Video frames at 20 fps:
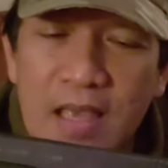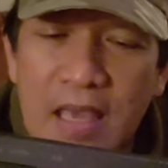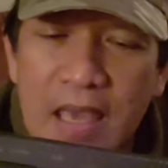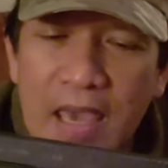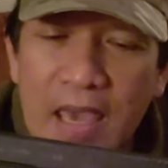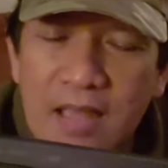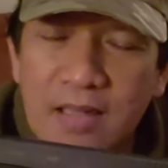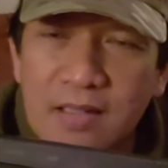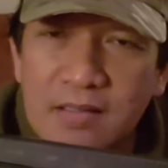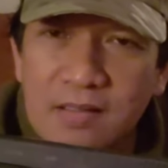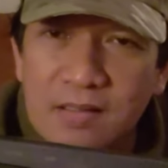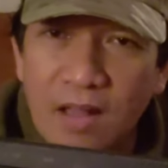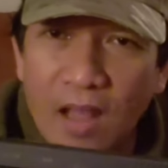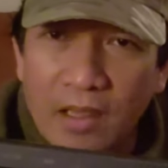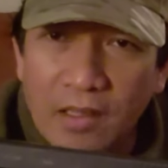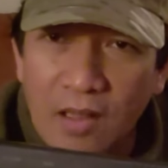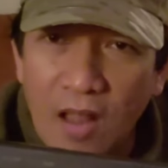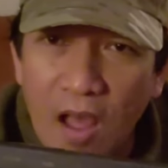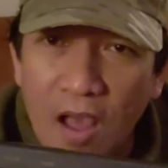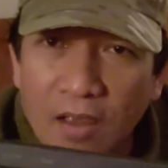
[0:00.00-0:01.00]
and the
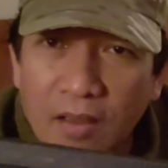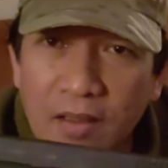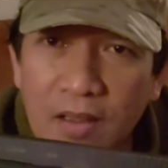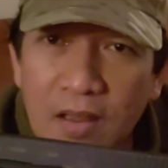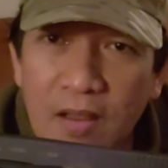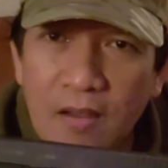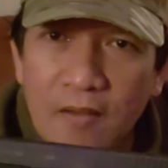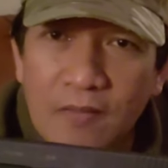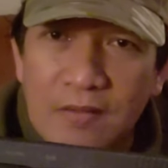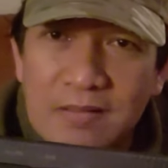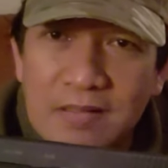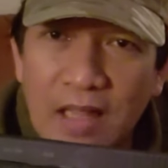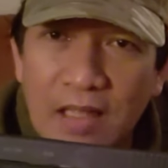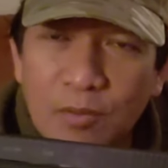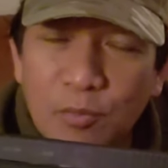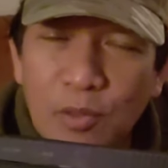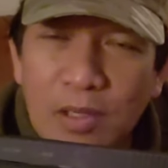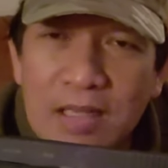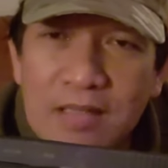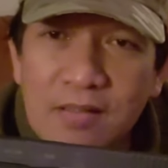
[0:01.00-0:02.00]
slide lock. The
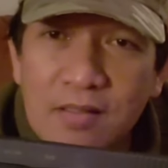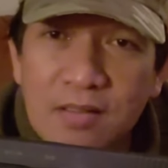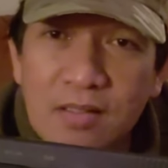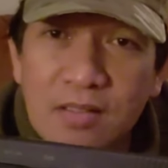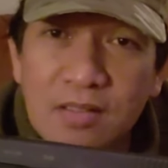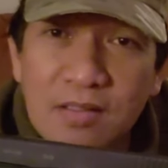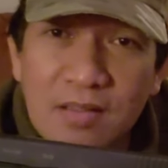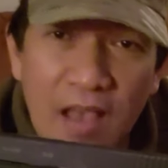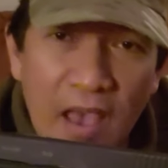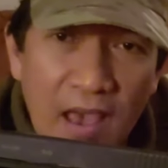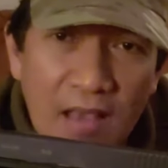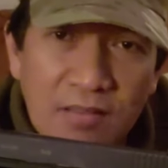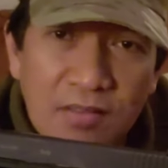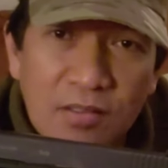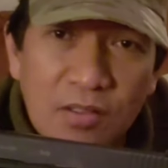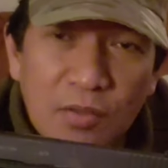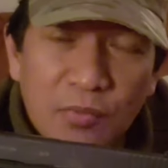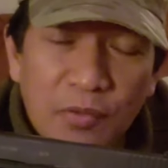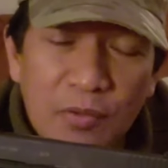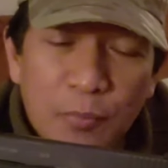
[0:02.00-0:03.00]
slide release has a
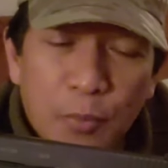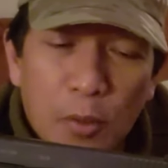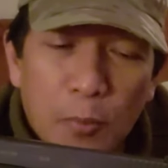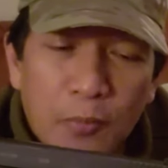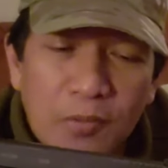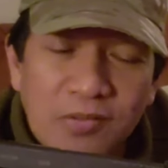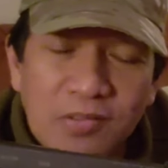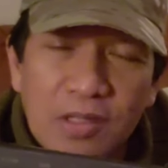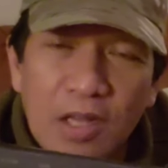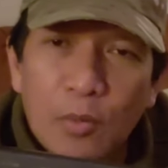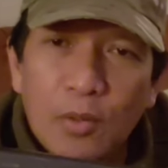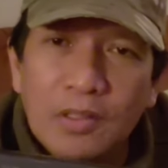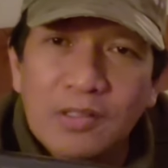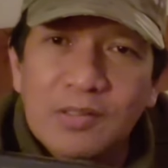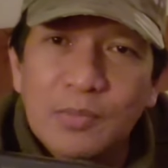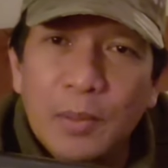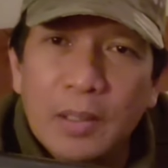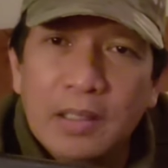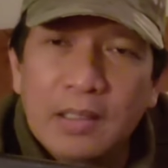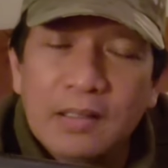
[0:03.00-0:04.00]
different purpose, and I will
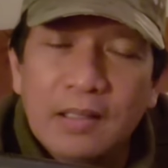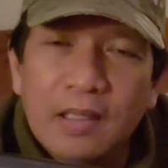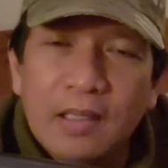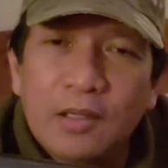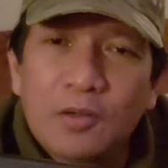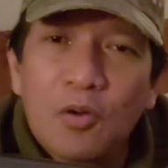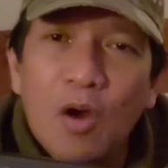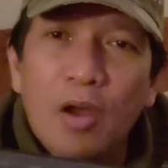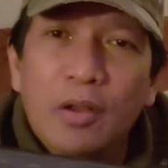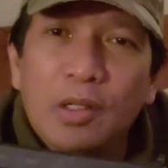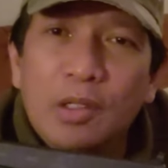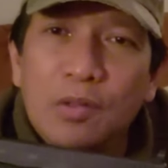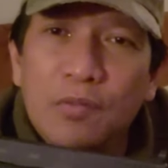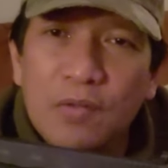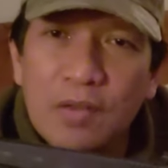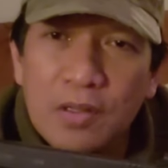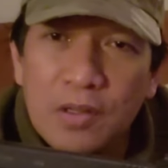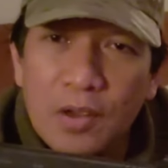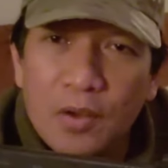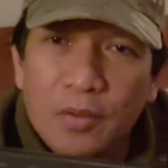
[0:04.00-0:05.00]
explain it later on in the
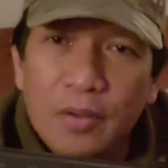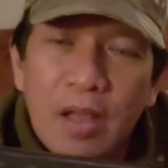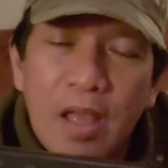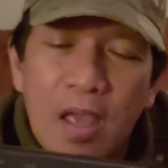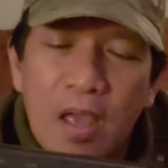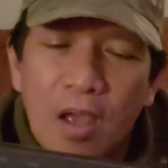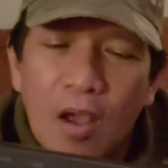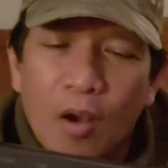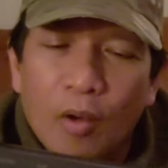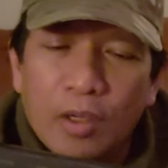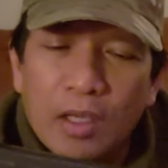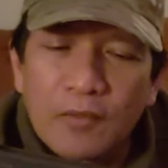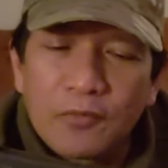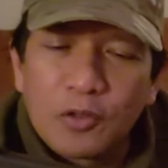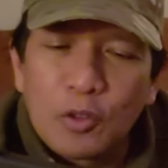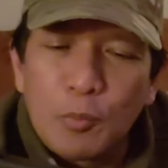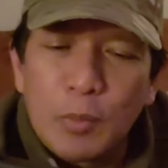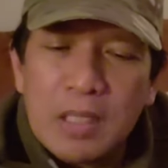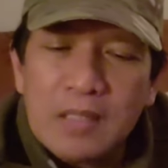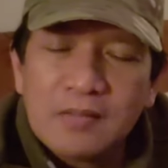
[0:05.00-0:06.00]
video. Okay, for
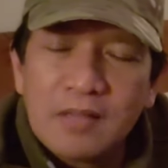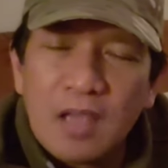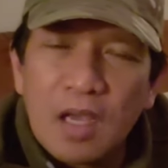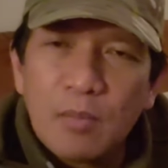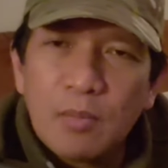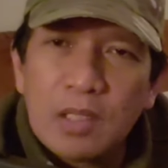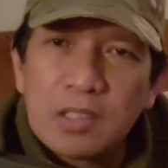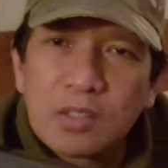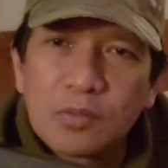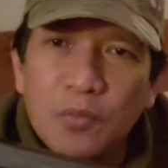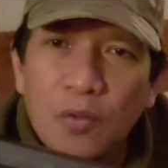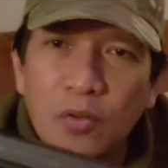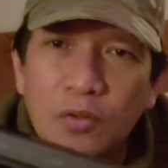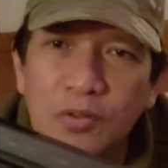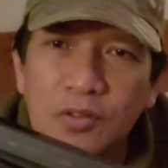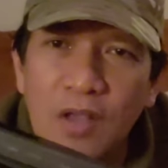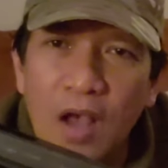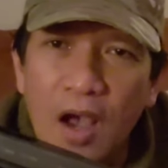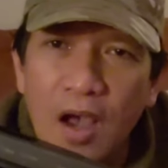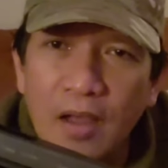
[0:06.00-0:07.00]
the meantime, let's
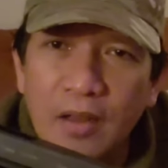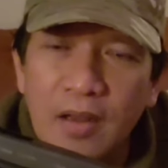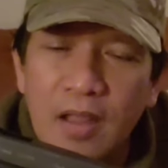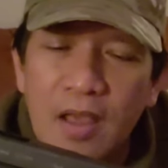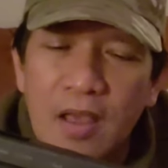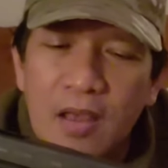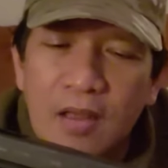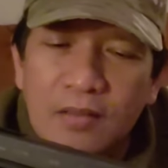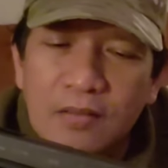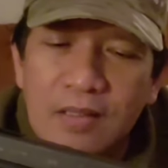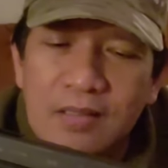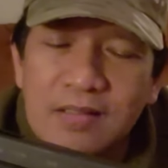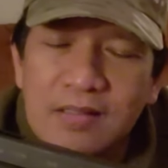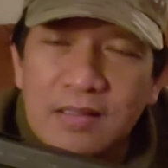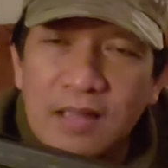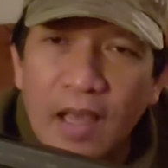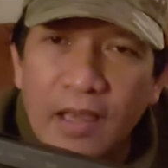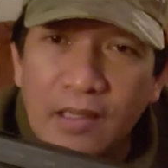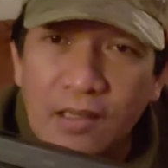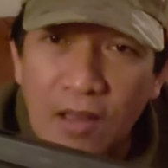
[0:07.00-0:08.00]
focus on the
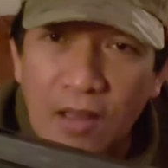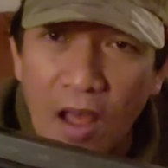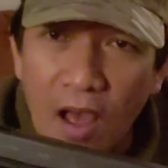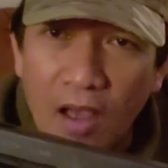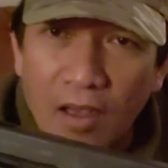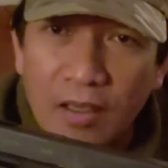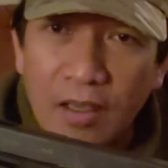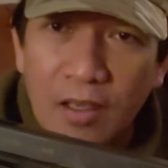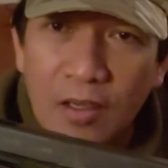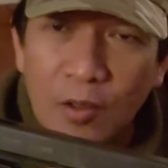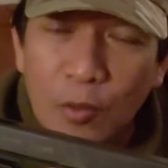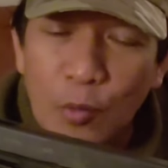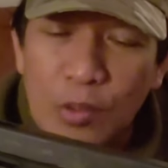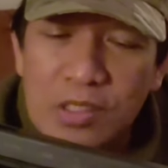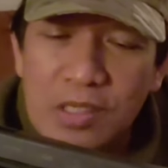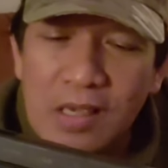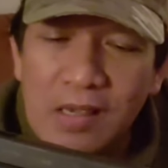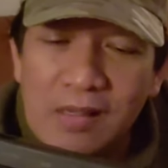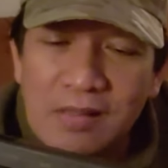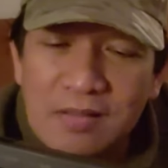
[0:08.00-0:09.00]
slide lock,
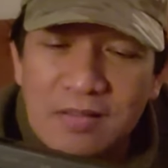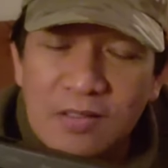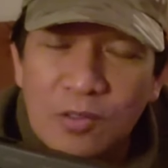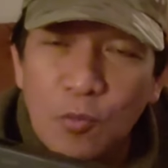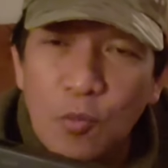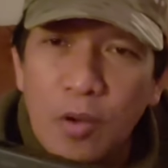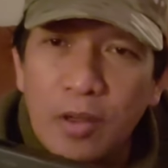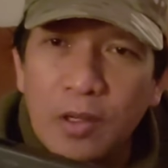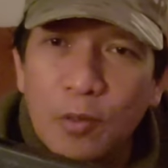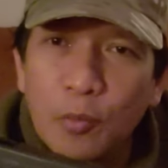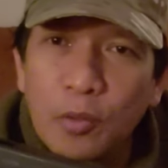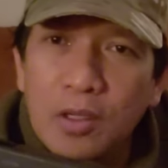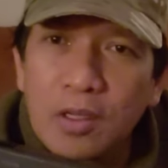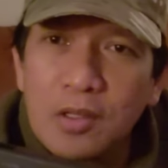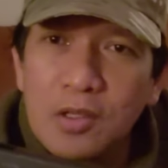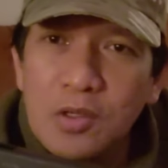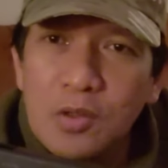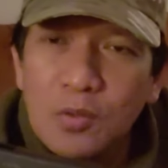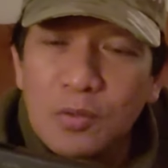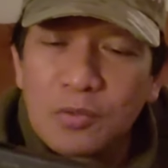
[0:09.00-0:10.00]
which is the one that we're going
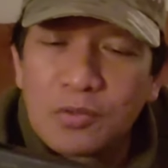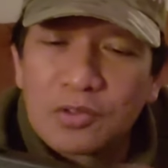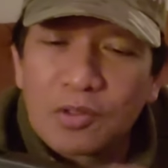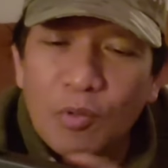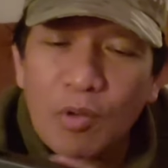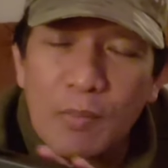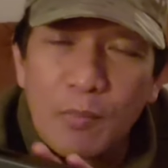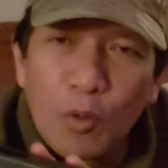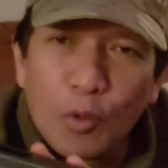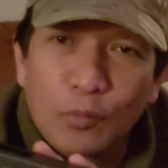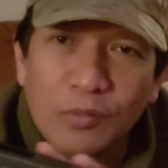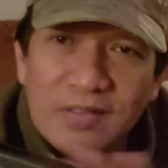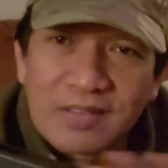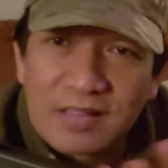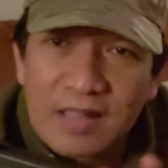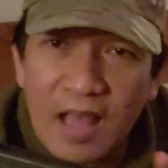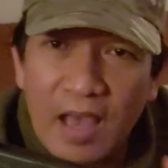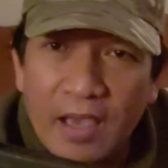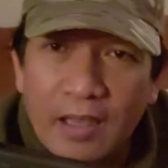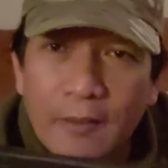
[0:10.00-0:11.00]
to use to remove the
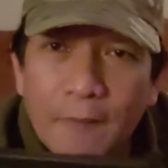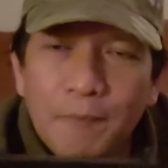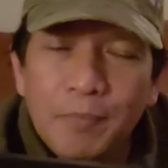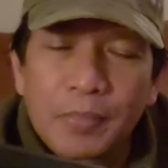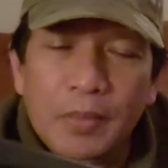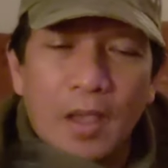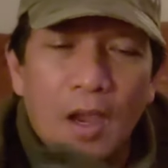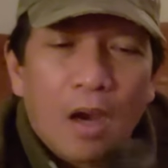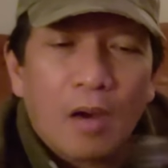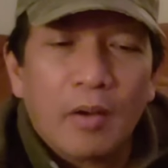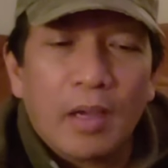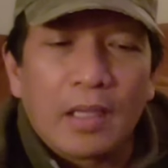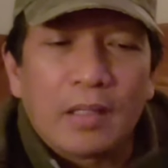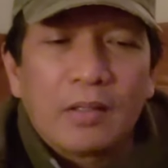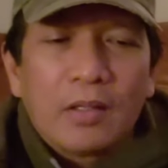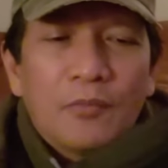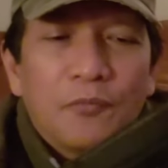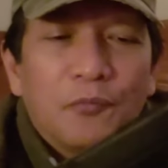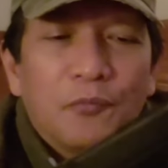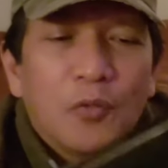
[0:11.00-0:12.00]
slide. All right,
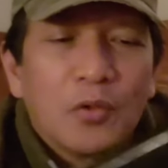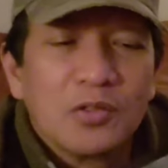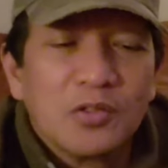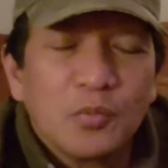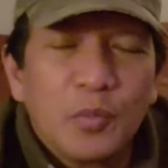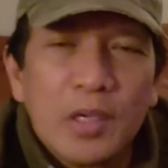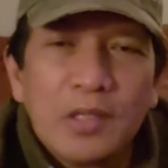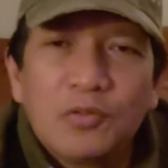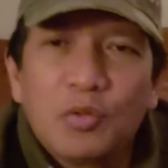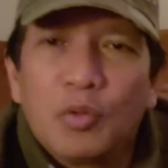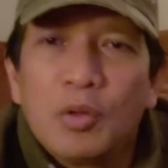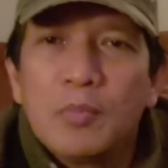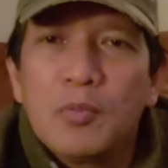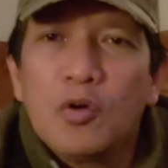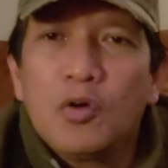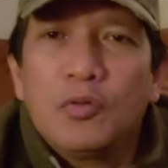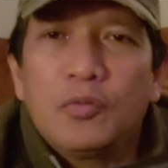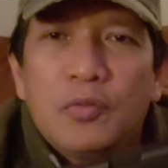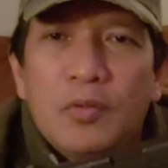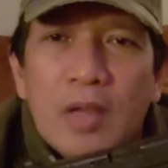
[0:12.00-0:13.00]
the first way to
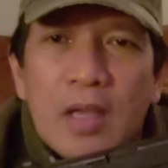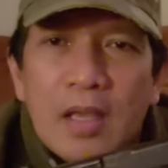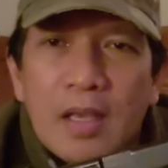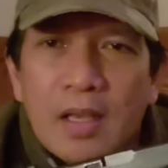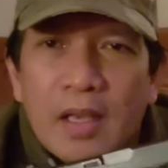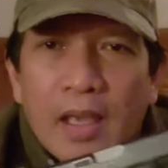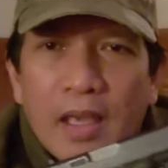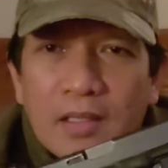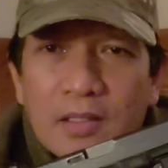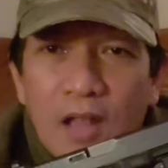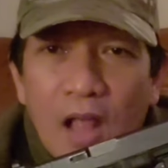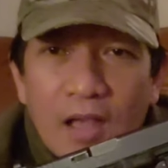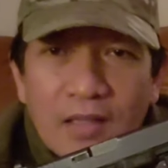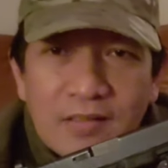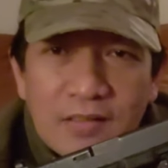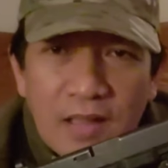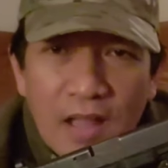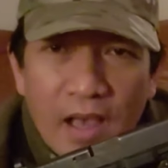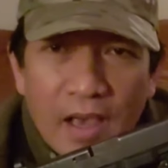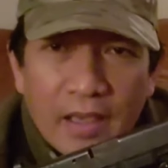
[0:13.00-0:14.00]
remove a Glock
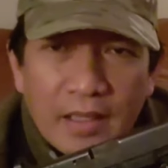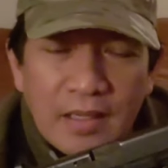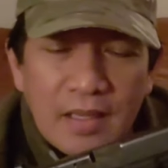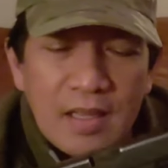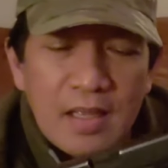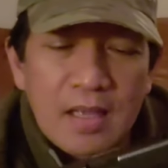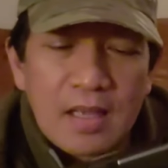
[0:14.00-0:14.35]
slide